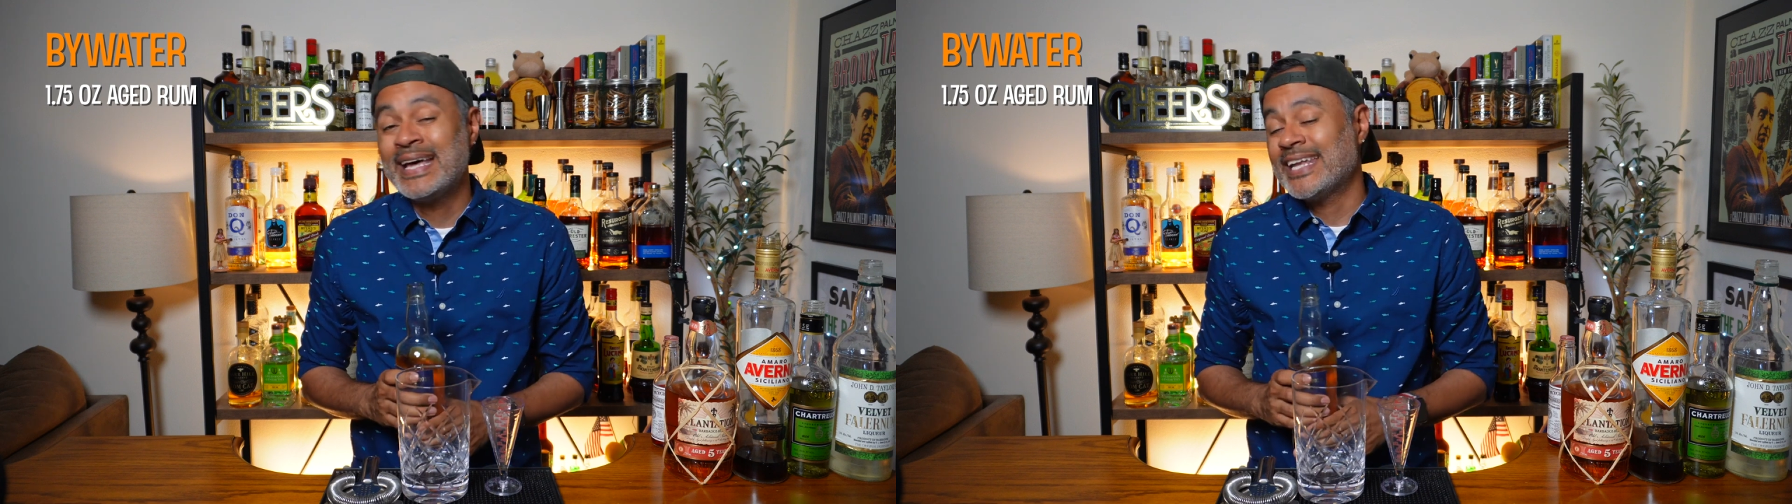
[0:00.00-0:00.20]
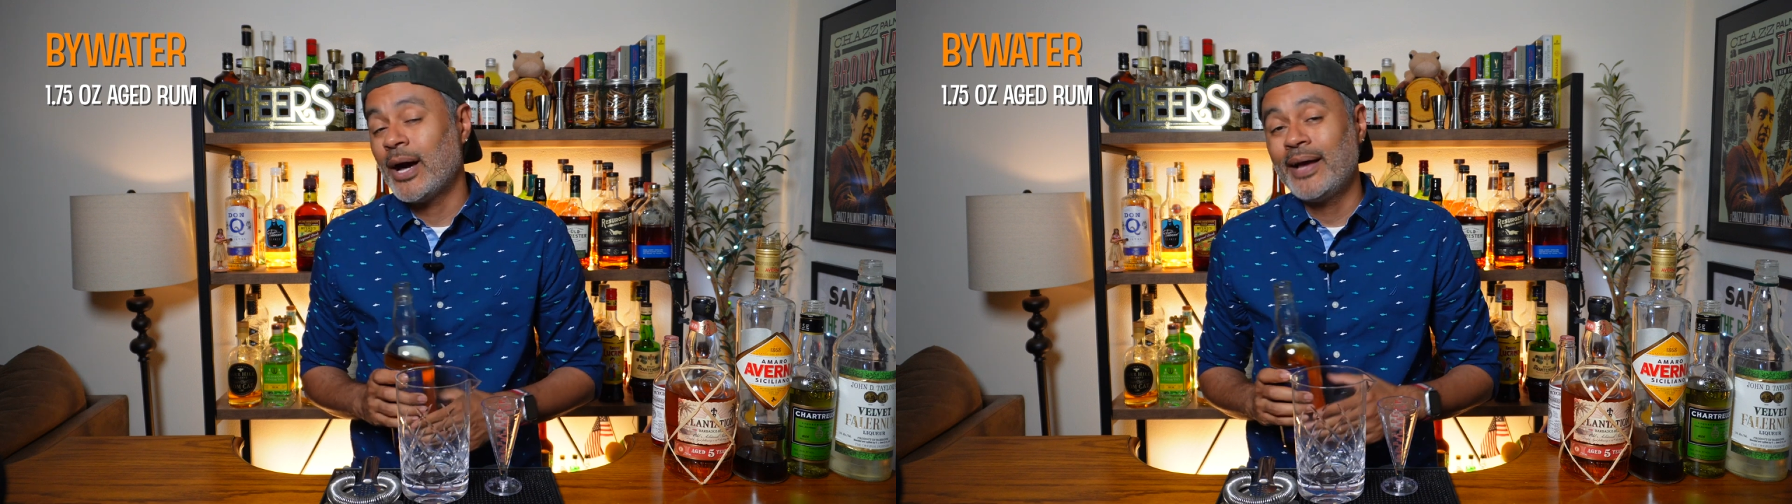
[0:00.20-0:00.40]

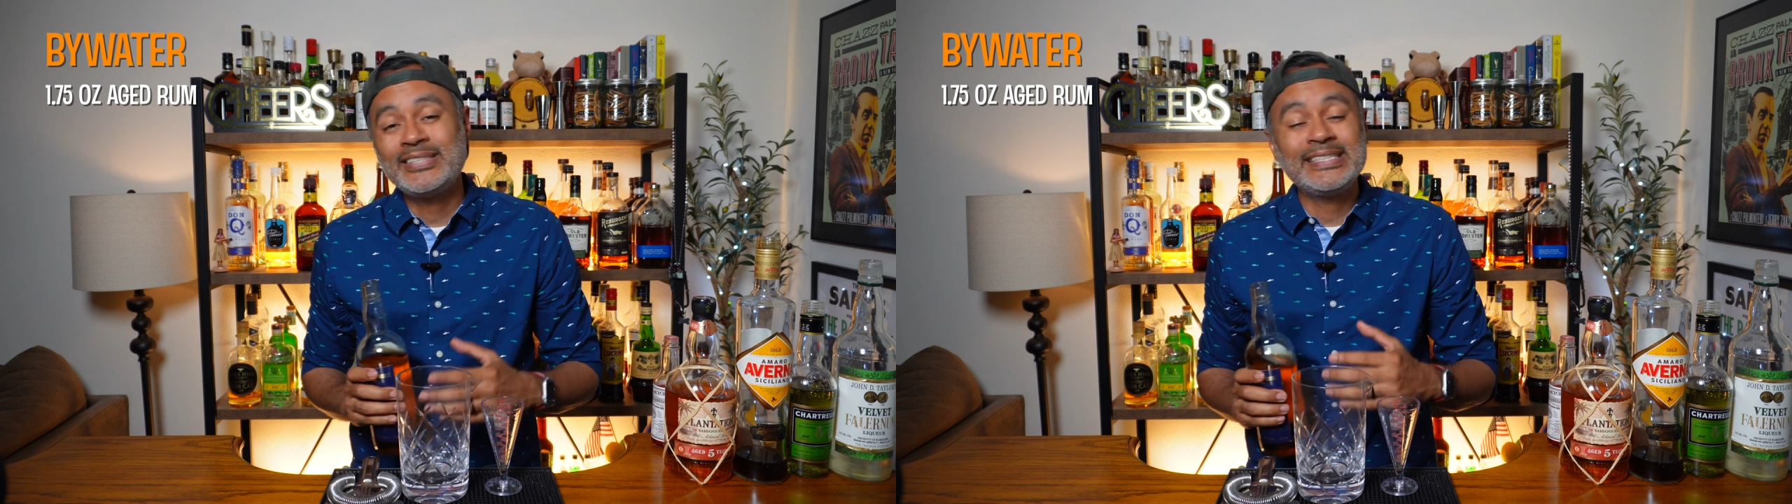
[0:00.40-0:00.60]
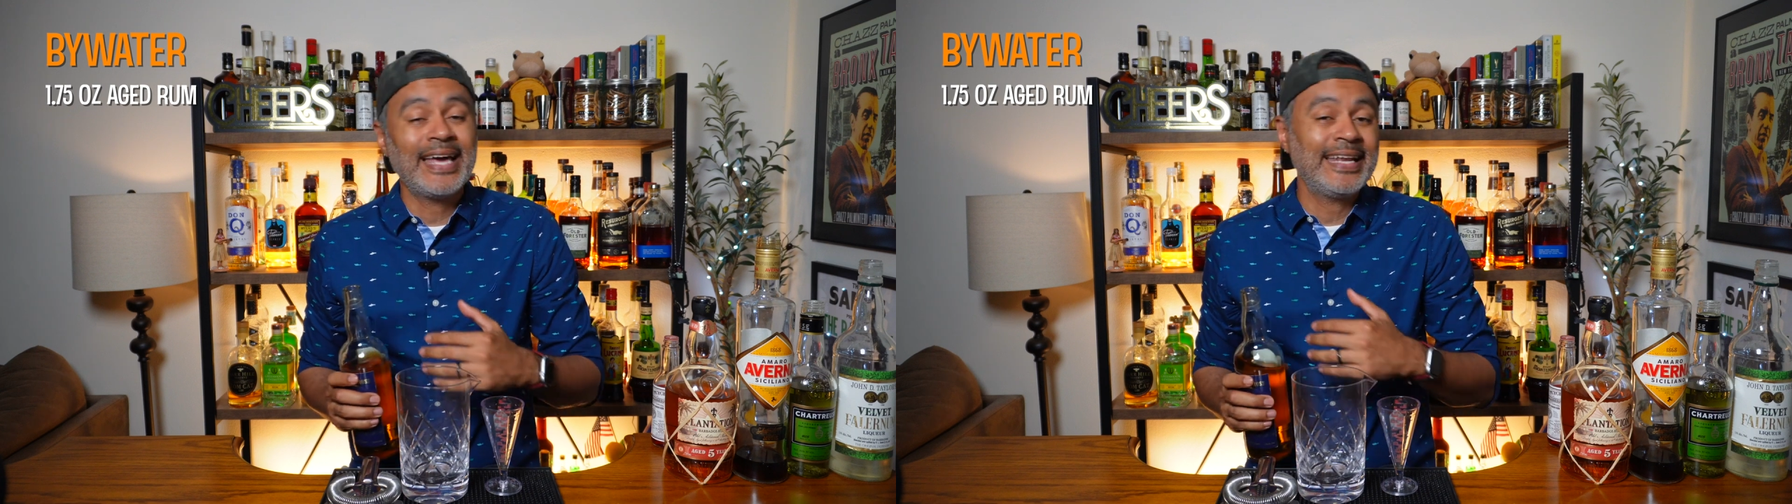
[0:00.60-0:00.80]
Now, I've
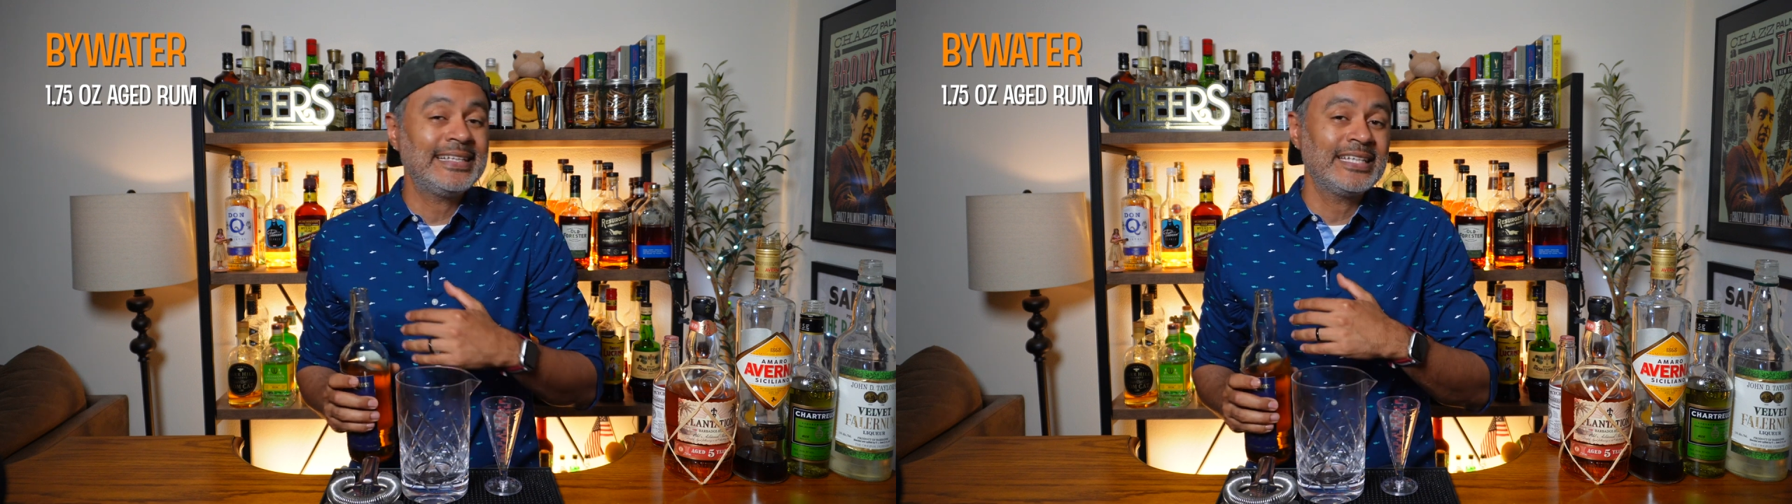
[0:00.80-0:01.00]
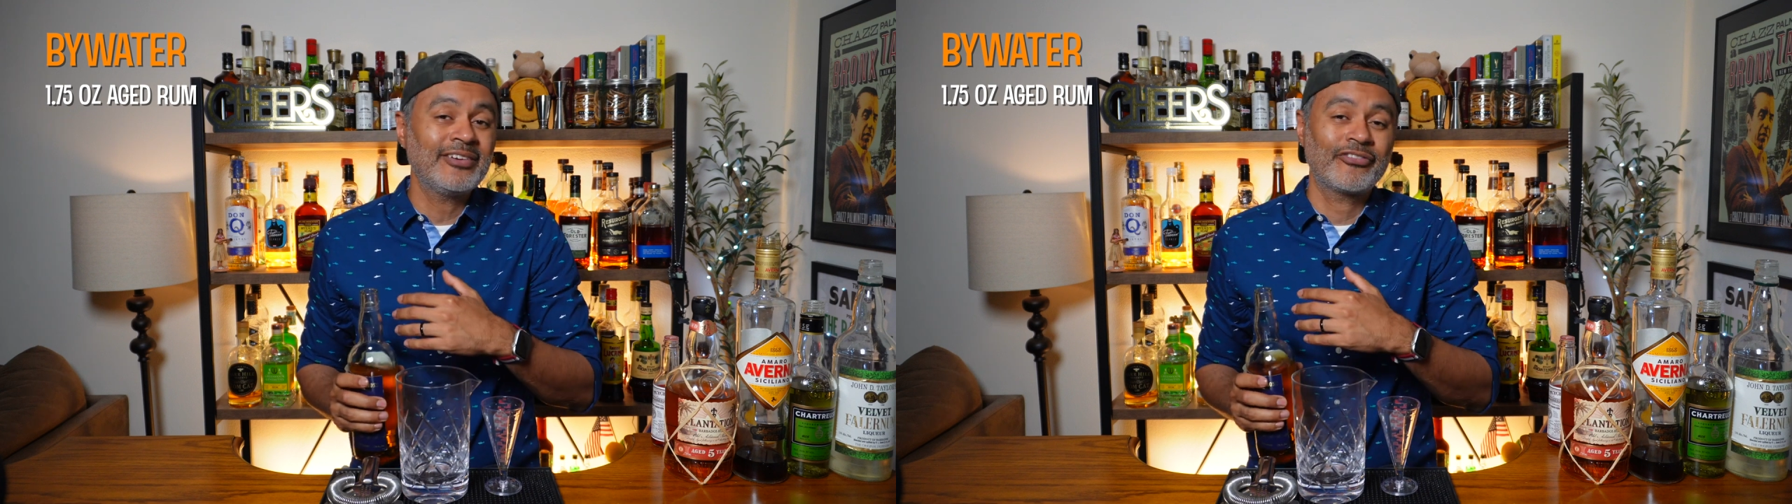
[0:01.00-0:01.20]
seen
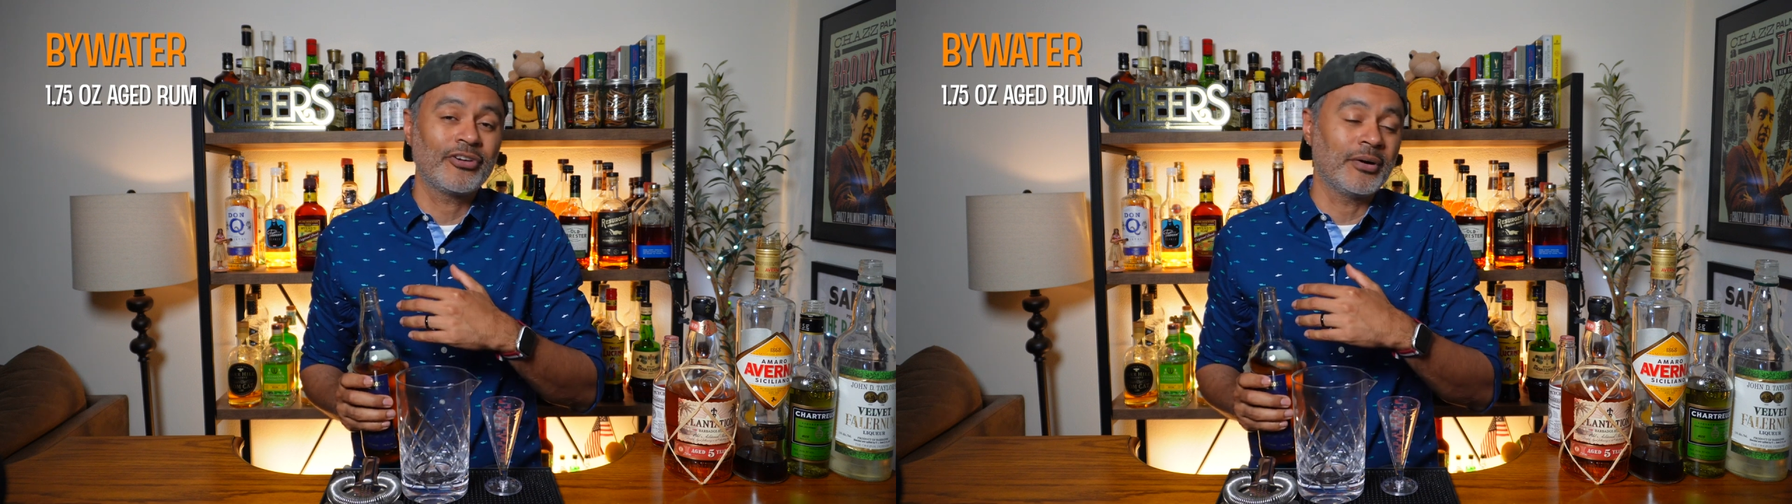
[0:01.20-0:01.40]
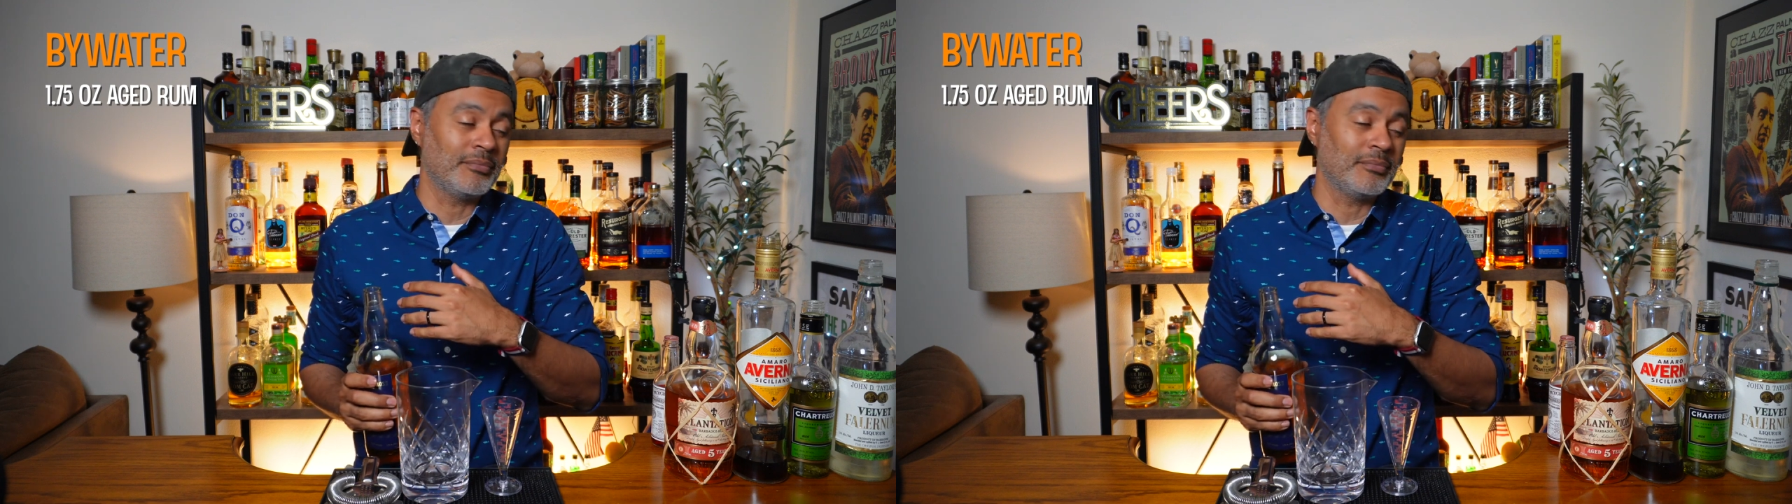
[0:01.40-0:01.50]
anything from